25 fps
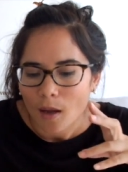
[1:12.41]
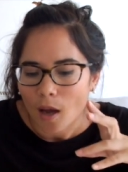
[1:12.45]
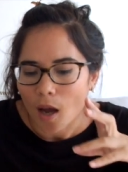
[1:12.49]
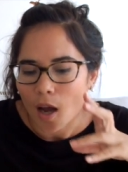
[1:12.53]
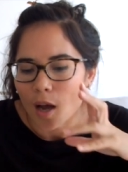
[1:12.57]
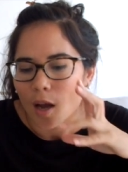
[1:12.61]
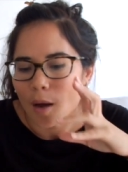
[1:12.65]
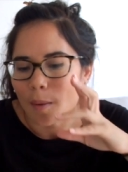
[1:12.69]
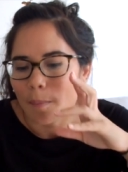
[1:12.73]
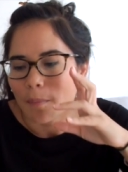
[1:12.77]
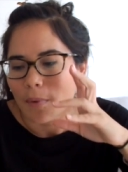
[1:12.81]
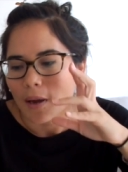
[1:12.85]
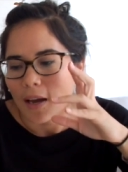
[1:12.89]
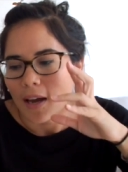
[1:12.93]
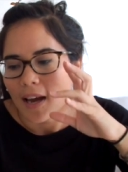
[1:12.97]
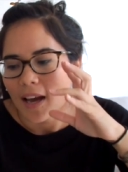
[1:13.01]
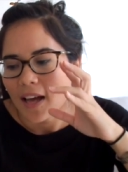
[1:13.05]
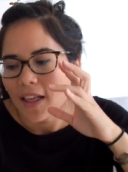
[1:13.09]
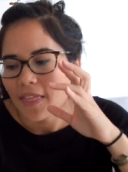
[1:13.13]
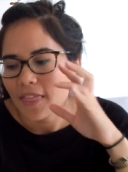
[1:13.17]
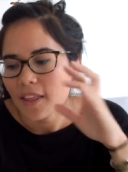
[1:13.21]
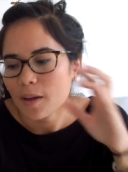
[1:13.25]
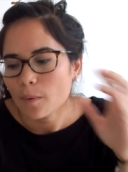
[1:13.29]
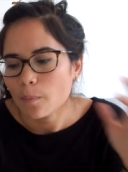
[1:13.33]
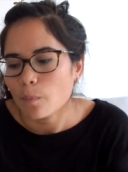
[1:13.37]
Um,
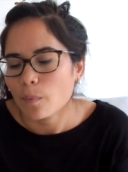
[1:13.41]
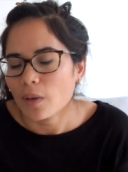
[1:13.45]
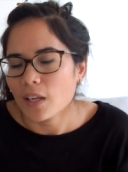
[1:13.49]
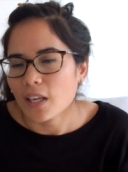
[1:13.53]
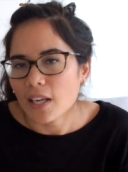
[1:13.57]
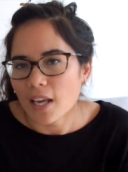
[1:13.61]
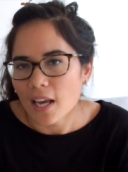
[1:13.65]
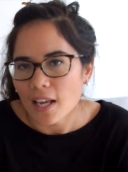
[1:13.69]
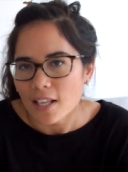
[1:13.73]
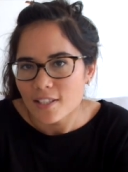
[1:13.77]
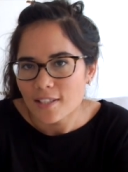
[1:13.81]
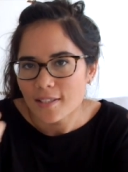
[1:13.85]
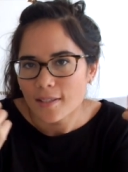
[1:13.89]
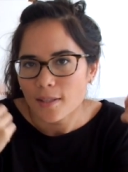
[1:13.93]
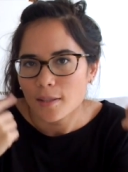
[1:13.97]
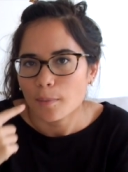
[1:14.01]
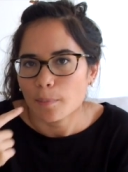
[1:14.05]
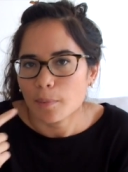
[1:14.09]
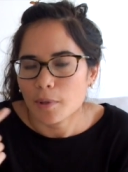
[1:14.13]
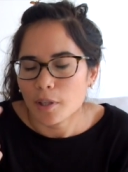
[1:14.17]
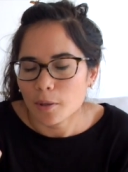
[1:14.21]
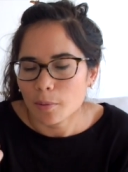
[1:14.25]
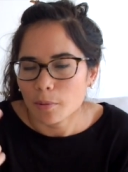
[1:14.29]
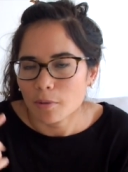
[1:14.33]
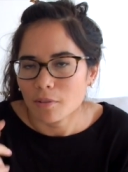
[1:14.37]
and then we enter the
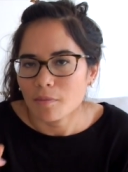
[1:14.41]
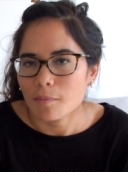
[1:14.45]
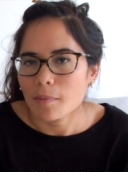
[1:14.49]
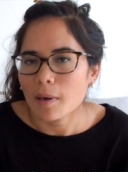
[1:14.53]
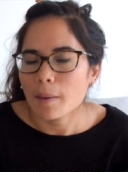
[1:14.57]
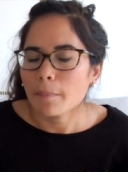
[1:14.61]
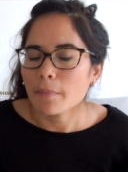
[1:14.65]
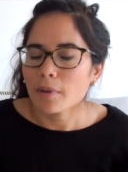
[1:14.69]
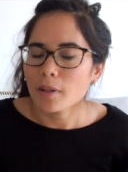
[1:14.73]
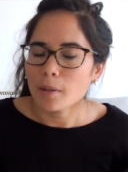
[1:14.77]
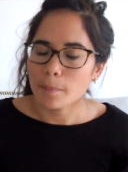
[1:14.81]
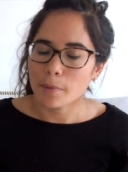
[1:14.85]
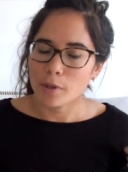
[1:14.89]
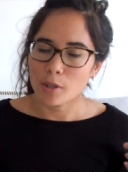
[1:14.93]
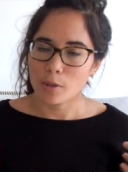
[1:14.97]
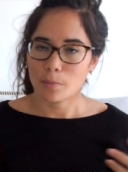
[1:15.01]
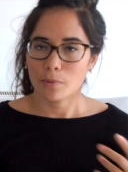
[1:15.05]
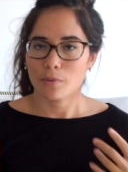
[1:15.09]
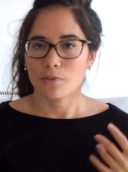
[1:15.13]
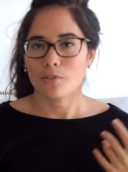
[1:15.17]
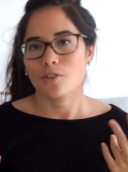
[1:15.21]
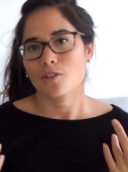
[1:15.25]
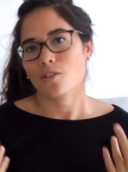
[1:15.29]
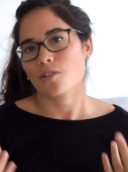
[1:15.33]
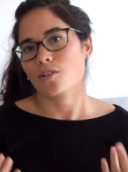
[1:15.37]
pupil. Remember the
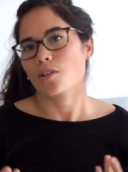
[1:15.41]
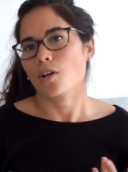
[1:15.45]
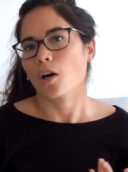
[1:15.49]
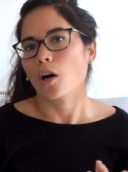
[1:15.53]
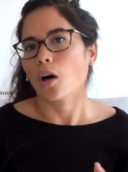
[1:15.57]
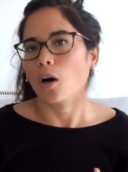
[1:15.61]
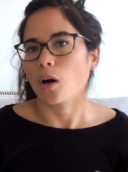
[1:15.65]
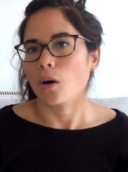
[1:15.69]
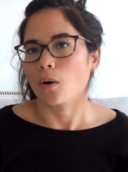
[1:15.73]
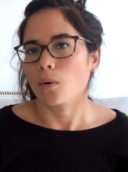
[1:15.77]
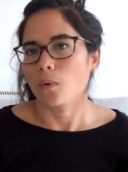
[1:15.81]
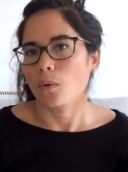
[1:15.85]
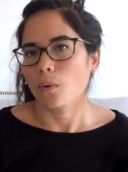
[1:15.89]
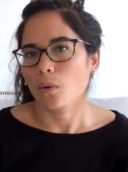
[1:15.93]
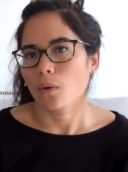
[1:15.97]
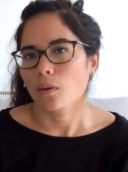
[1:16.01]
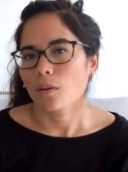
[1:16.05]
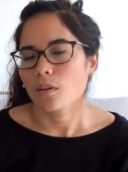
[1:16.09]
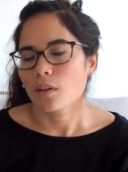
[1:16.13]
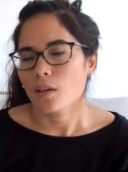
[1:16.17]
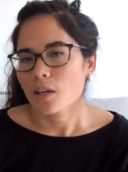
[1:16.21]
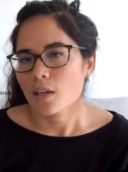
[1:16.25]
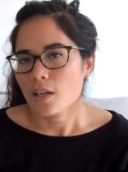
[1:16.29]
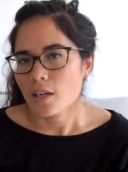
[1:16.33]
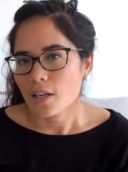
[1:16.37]
pupil is just a hole
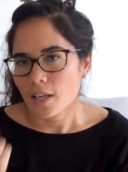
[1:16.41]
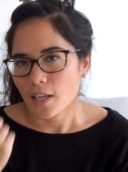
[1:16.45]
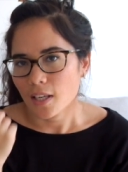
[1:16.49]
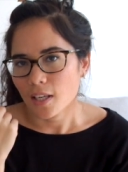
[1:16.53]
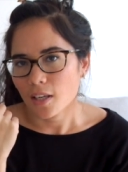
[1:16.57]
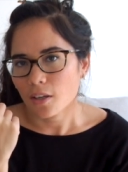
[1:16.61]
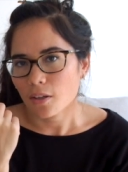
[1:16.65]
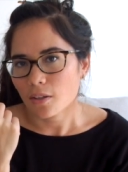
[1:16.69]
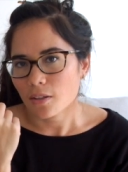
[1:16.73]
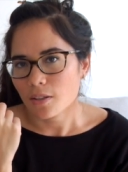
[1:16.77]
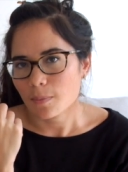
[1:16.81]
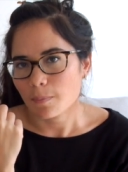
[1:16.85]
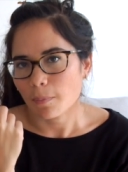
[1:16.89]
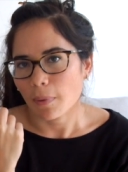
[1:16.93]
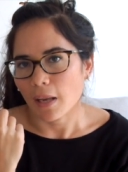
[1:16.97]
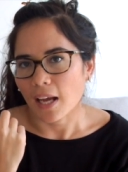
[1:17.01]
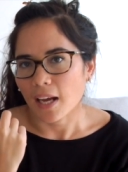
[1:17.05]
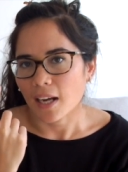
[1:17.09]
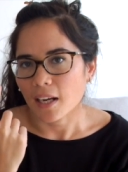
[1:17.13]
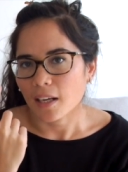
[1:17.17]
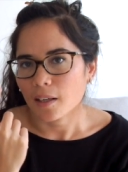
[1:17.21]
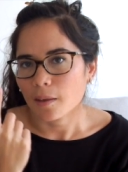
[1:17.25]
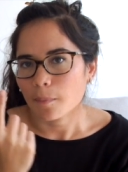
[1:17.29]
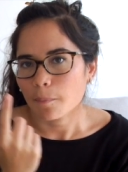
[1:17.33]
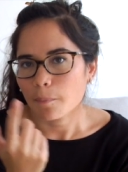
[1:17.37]
it looks
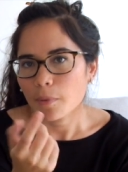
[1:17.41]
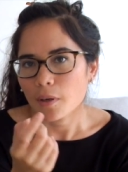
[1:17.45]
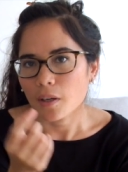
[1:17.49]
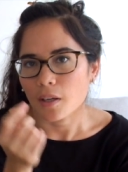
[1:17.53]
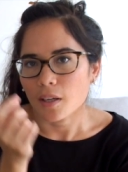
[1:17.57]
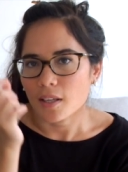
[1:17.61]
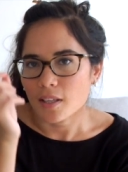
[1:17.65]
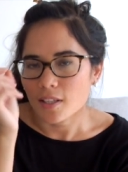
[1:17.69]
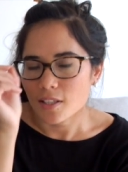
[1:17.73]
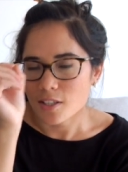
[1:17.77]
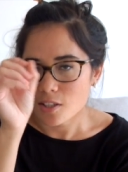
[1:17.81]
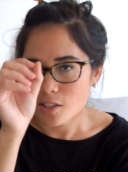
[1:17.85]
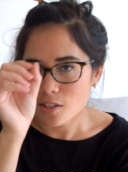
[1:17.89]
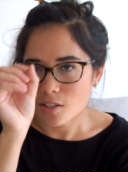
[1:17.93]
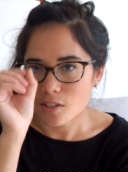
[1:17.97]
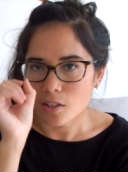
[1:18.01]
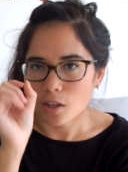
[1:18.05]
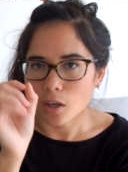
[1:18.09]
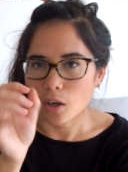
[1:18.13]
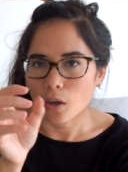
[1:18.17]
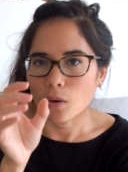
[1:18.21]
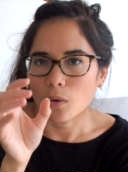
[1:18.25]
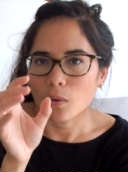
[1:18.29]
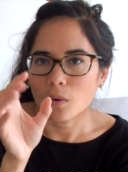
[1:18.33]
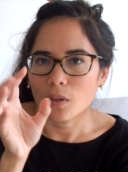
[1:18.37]
black, but it's just a
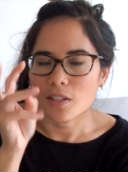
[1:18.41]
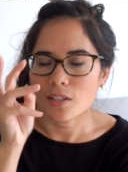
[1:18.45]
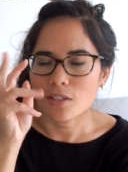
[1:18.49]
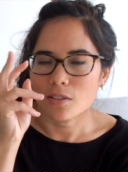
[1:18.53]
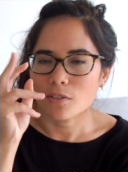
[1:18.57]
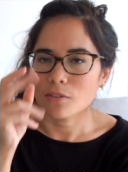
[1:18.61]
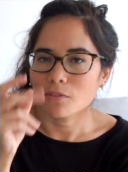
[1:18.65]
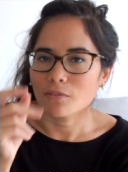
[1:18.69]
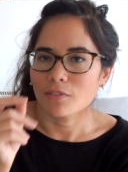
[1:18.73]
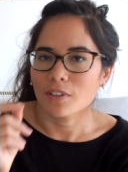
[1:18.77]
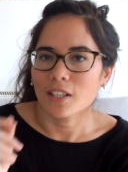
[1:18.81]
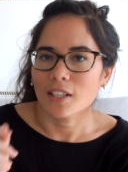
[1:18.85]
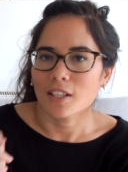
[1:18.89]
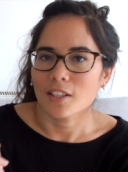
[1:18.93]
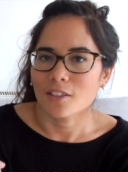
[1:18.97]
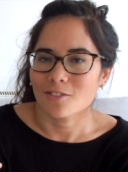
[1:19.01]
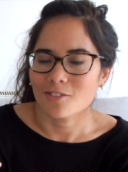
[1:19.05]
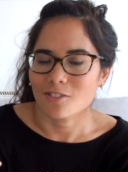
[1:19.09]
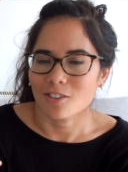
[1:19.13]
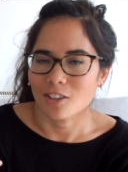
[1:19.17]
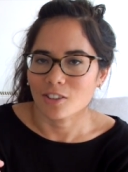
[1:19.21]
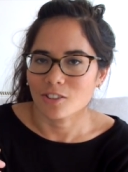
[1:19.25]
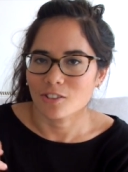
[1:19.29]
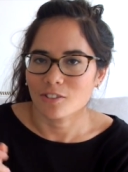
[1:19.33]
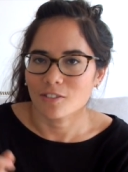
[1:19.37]
hole, it's not really a
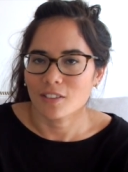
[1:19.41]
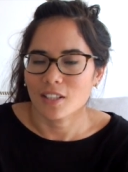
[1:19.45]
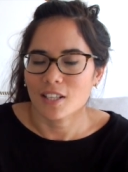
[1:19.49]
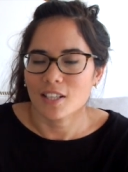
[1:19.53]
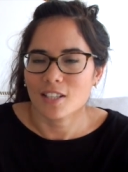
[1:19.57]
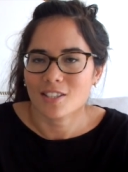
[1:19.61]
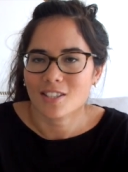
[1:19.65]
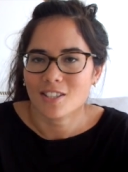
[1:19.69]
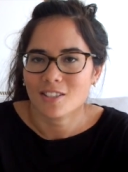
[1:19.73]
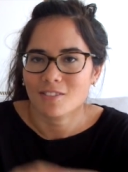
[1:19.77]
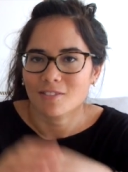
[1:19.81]
structure, and that's